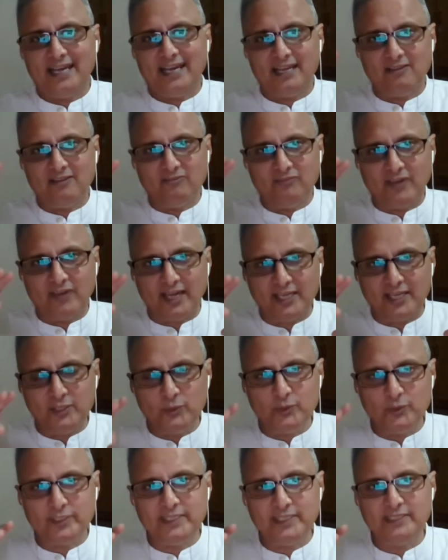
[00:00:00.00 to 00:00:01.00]
and
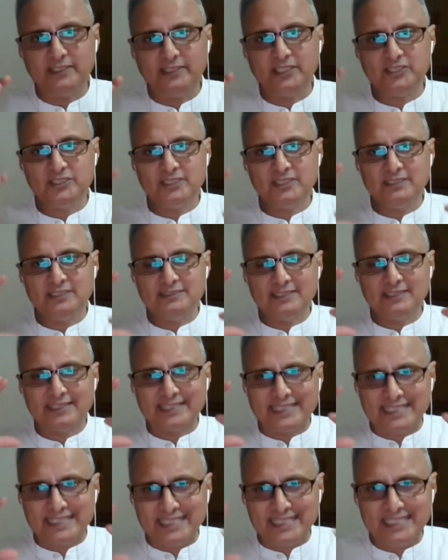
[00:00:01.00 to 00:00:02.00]
value orientation is the
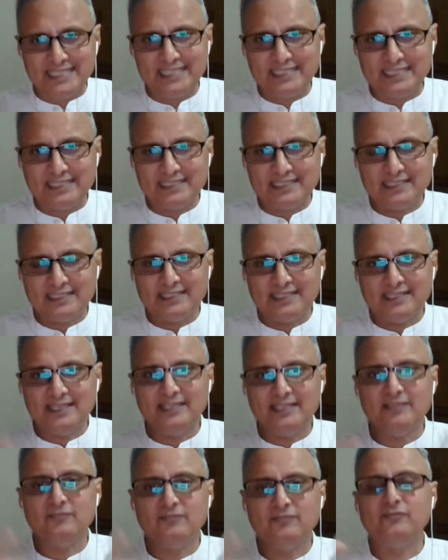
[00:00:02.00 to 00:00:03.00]
key
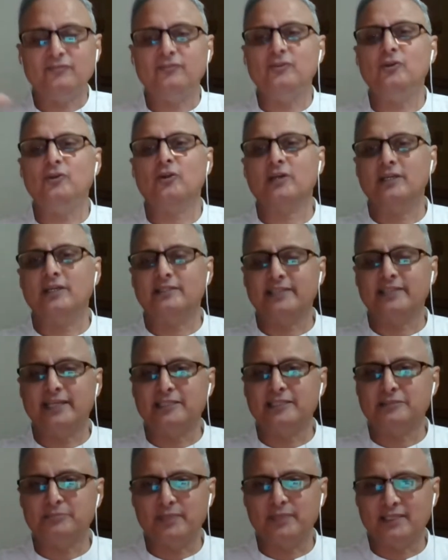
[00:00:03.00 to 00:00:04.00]
in your
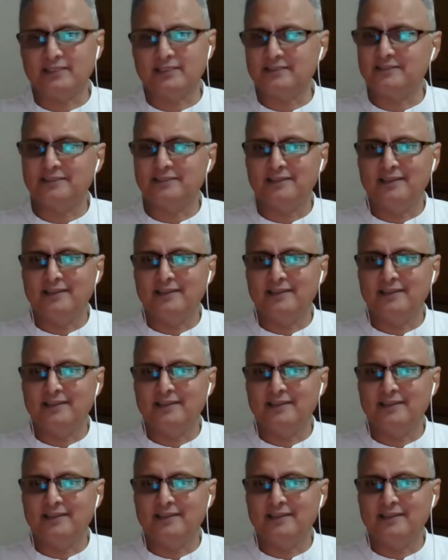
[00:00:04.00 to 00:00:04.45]
contentment.